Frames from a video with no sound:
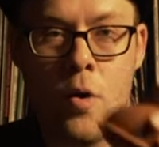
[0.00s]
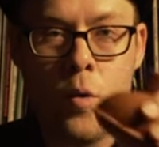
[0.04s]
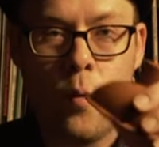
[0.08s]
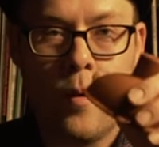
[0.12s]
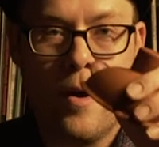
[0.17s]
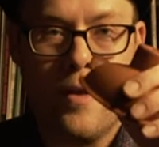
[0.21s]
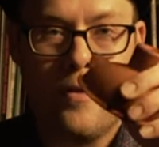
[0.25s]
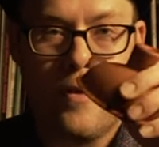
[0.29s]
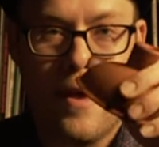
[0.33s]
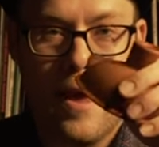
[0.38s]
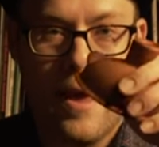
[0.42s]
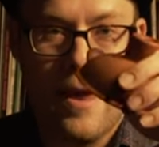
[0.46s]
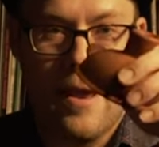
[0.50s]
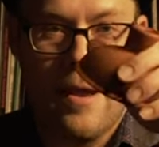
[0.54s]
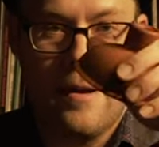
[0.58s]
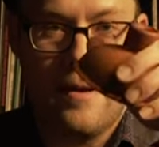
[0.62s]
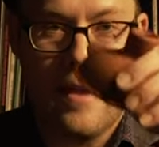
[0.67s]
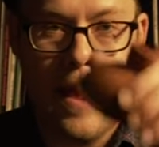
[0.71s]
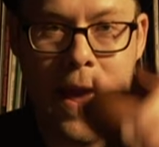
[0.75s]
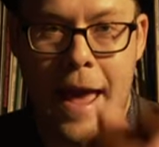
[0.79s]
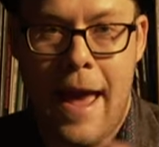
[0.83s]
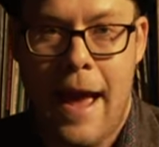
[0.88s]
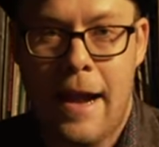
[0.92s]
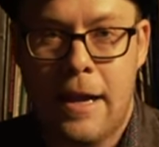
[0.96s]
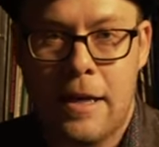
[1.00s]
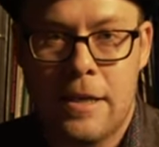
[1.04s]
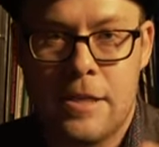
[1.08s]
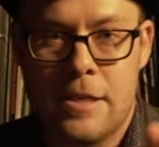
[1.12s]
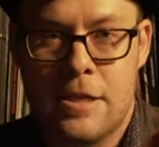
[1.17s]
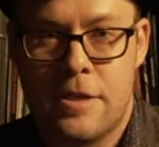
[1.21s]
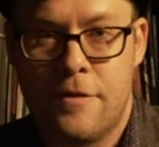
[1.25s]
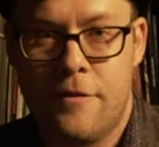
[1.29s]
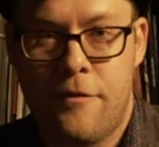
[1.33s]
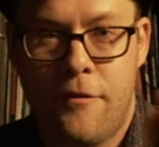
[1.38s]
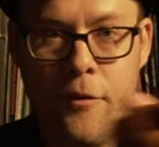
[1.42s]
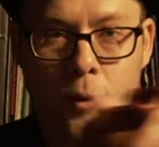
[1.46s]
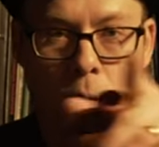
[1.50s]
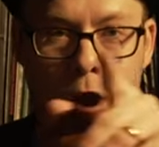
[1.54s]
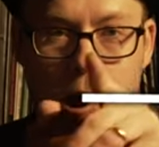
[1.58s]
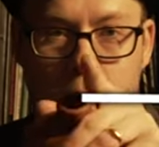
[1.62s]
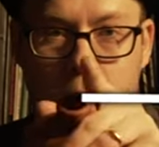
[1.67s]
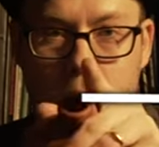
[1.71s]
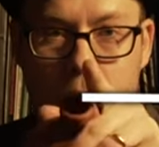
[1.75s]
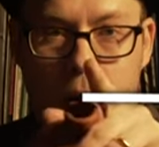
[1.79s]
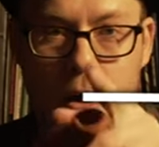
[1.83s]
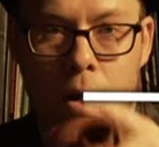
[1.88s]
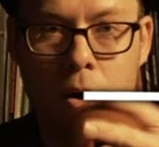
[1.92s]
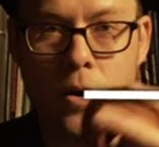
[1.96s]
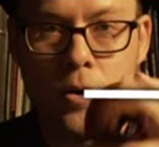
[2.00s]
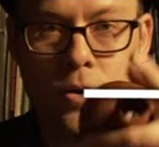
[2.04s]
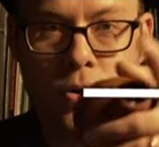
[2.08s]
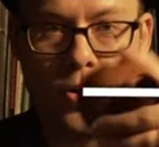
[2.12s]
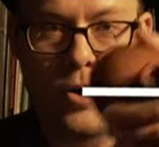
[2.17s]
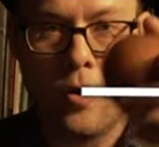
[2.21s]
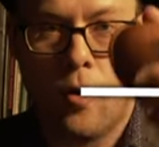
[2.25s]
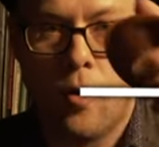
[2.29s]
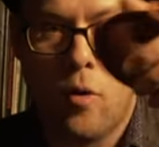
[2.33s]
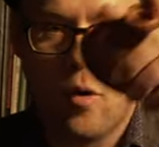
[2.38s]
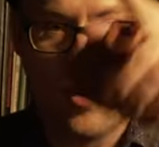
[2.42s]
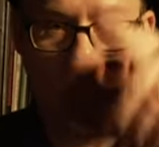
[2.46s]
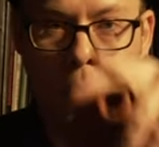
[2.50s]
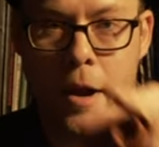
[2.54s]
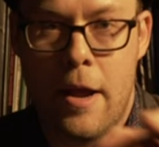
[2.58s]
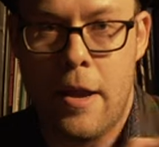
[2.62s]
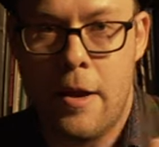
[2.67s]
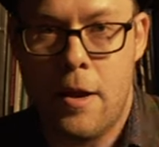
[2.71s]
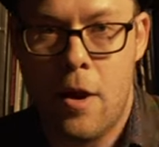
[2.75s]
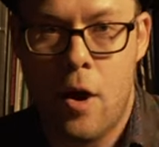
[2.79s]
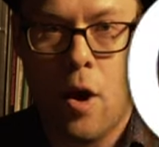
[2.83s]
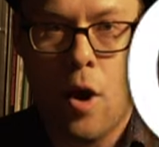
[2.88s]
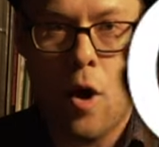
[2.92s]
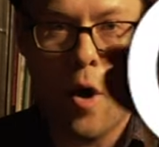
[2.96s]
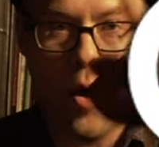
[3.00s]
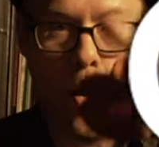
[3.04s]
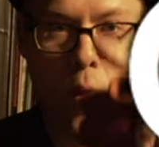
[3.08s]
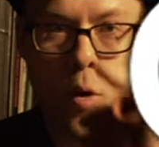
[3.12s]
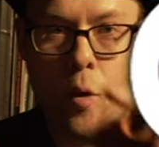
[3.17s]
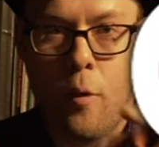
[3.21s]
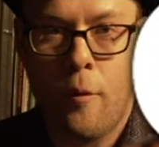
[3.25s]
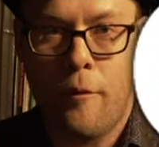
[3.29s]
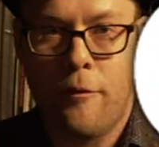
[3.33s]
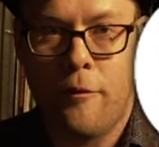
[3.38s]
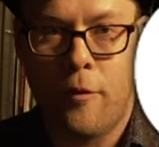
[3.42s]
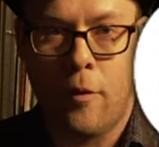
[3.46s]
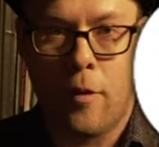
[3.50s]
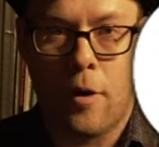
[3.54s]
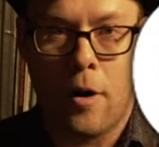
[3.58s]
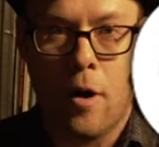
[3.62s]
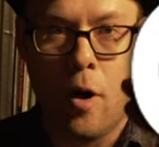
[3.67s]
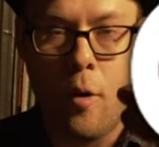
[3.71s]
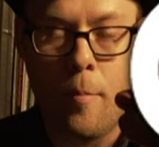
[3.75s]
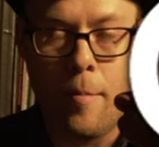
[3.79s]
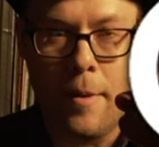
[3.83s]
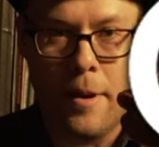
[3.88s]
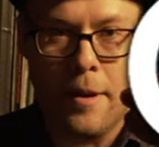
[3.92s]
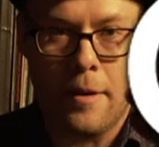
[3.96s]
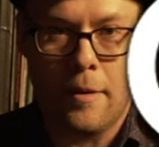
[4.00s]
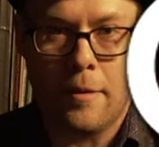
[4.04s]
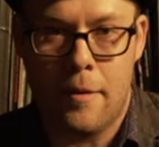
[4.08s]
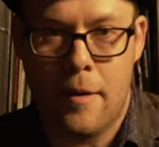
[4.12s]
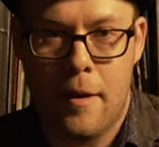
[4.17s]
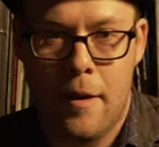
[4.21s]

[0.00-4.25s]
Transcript: with an X for closed or an O for open.